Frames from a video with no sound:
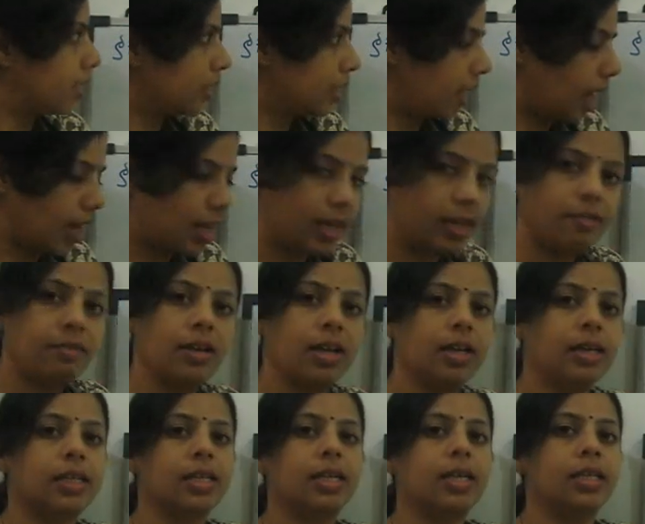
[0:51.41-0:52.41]

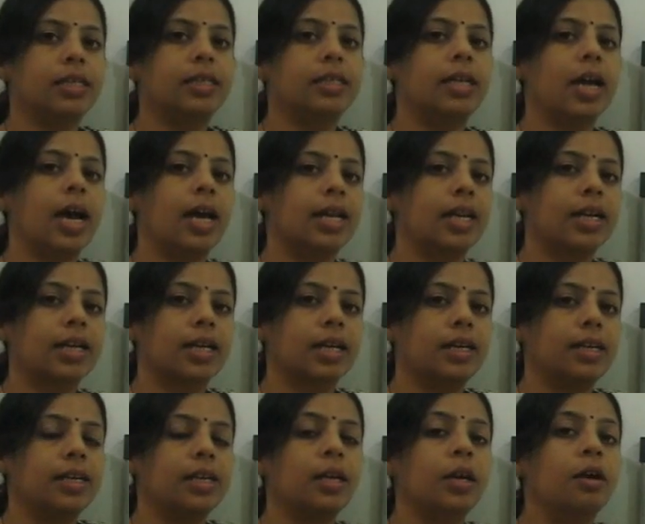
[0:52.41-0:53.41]
derivate it
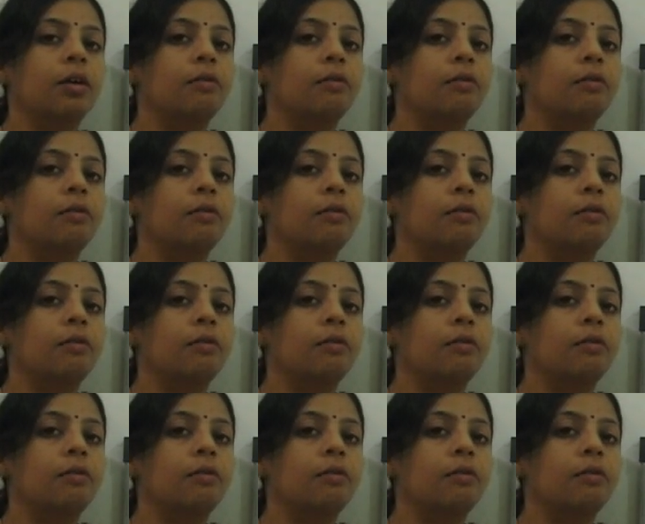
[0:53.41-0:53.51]
directly.